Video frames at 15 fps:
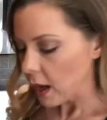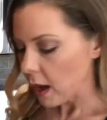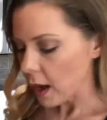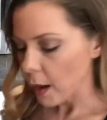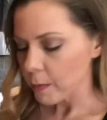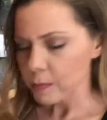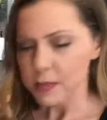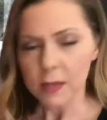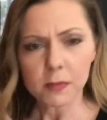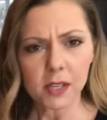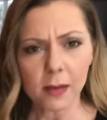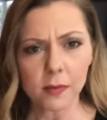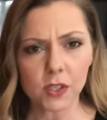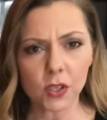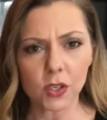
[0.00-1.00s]
Um,
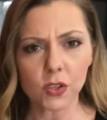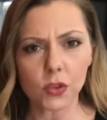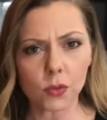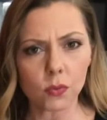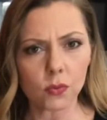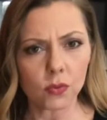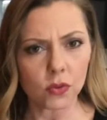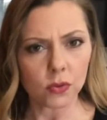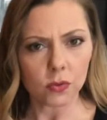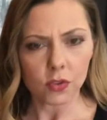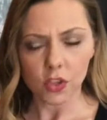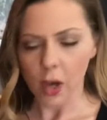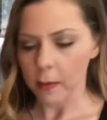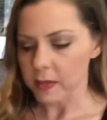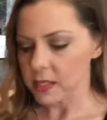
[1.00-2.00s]
sometimes you can do
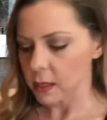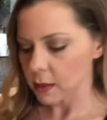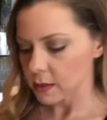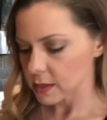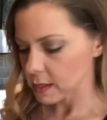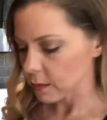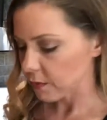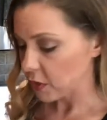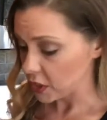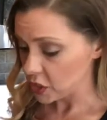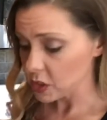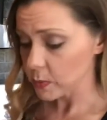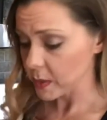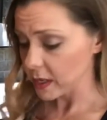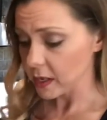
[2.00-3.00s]
chopped fresh
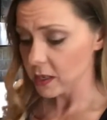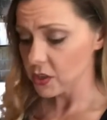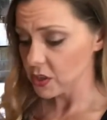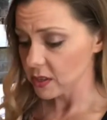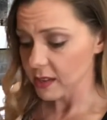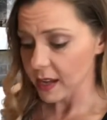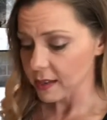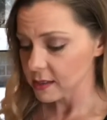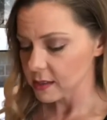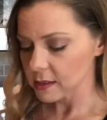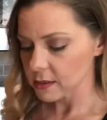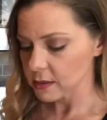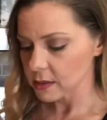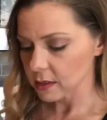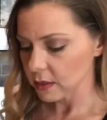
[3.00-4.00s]
spinach, and that's
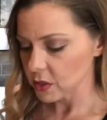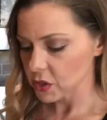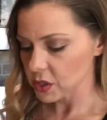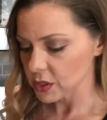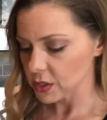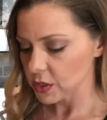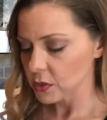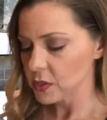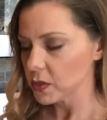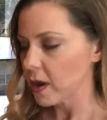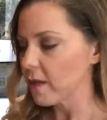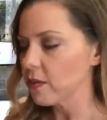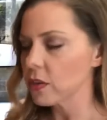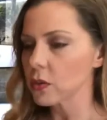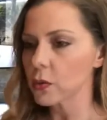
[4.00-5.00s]
delicious too. So I
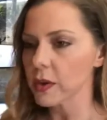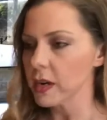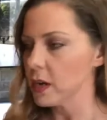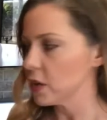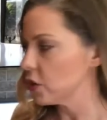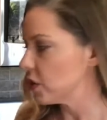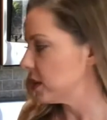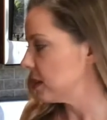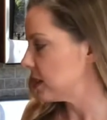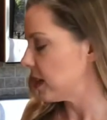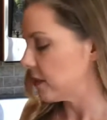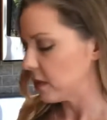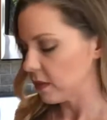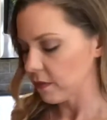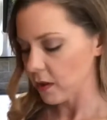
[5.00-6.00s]
have three hundred
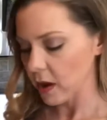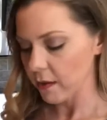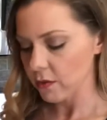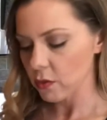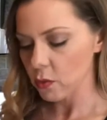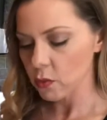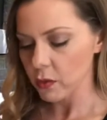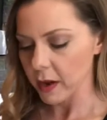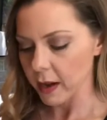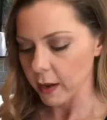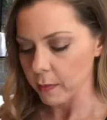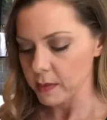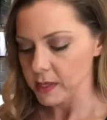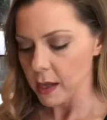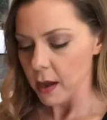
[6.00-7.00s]
seventy-five
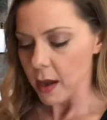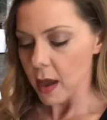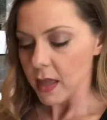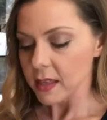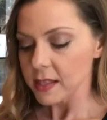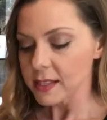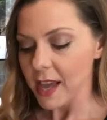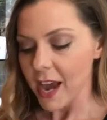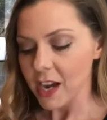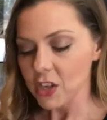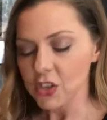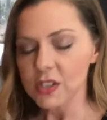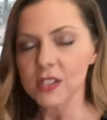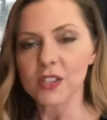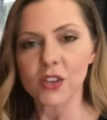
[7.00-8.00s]
grams. This
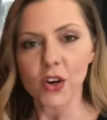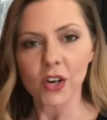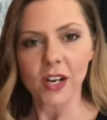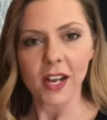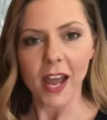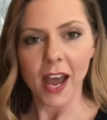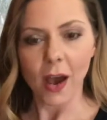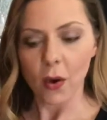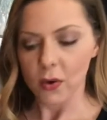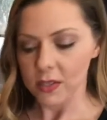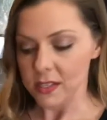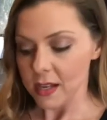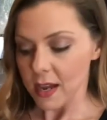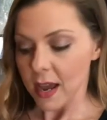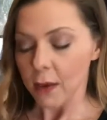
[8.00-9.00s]
actually started
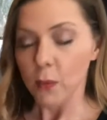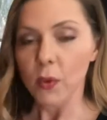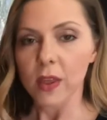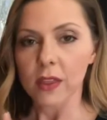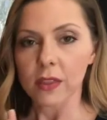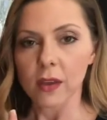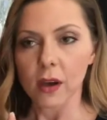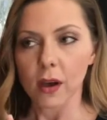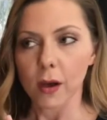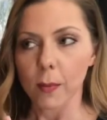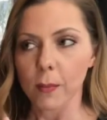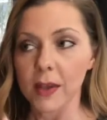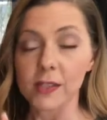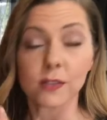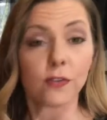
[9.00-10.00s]
out with
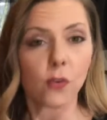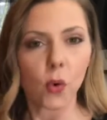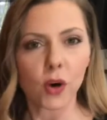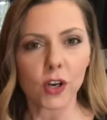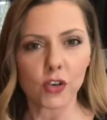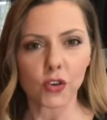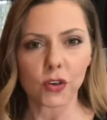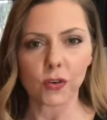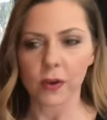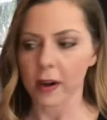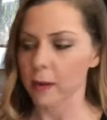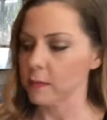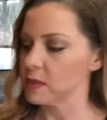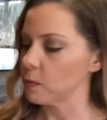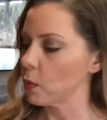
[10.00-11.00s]
um, as four hundred
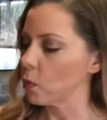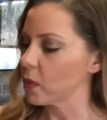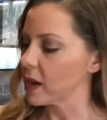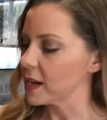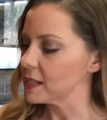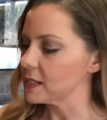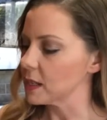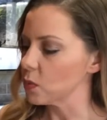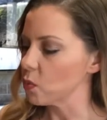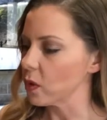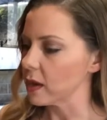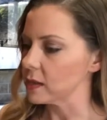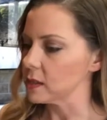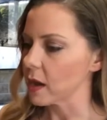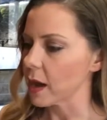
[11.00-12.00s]
grams, but what I did
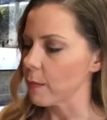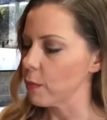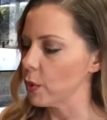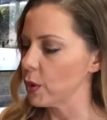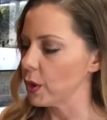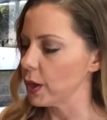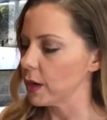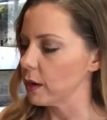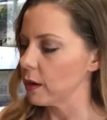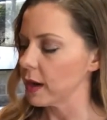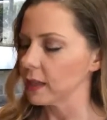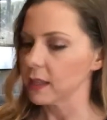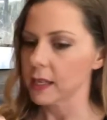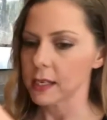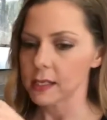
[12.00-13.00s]
was I put,
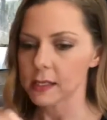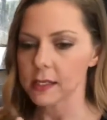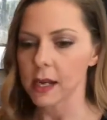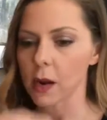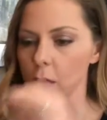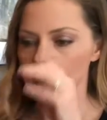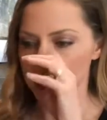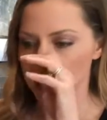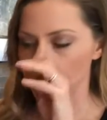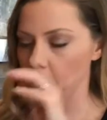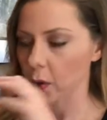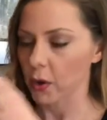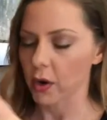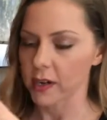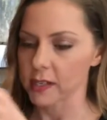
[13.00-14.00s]
I let it sit out on the
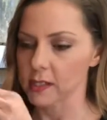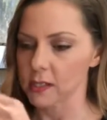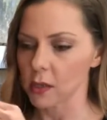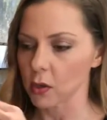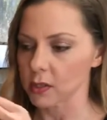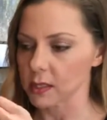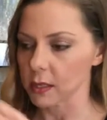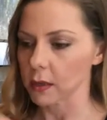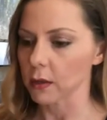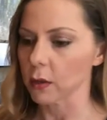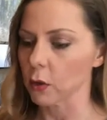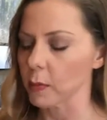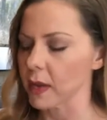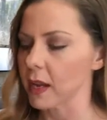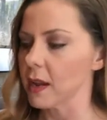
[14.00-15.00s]
counter, I salted it a
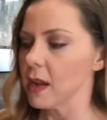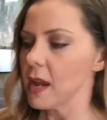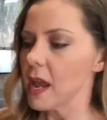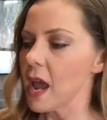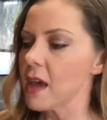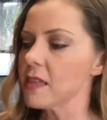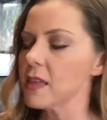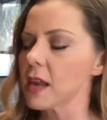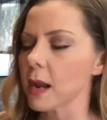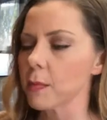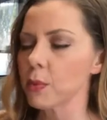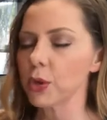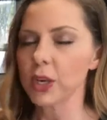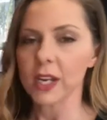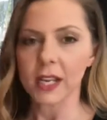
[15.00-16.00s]
little bit, and then I
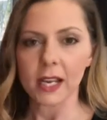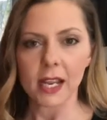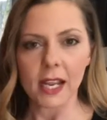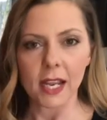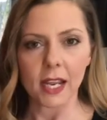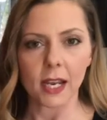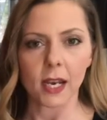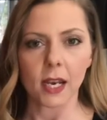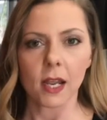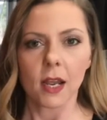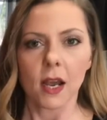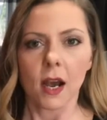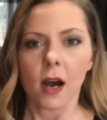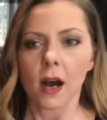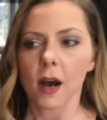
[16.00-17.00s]
put it in
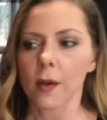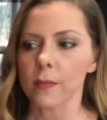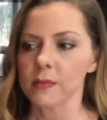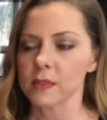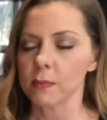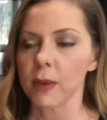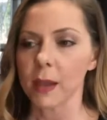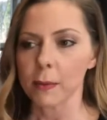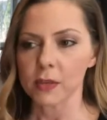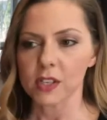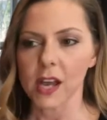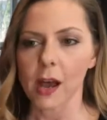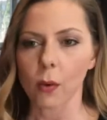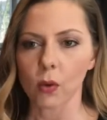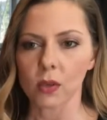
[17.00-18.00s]
um, some paper
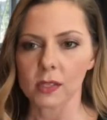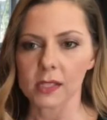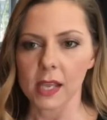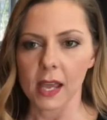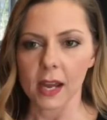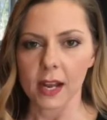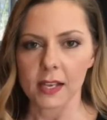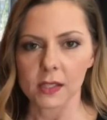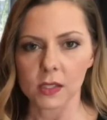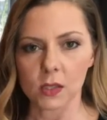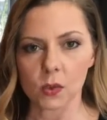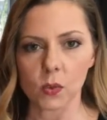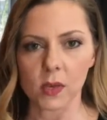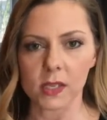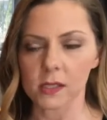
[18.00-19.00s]
towels and I
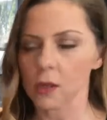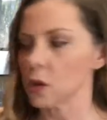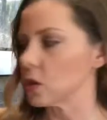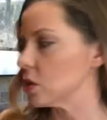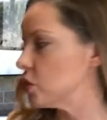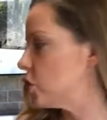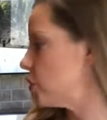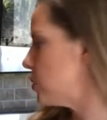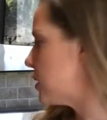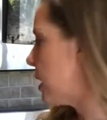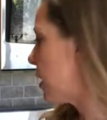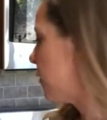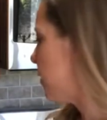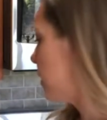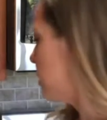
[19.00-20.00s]
squeezed all the juice
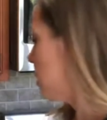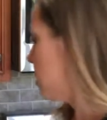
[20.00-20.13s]
out of it.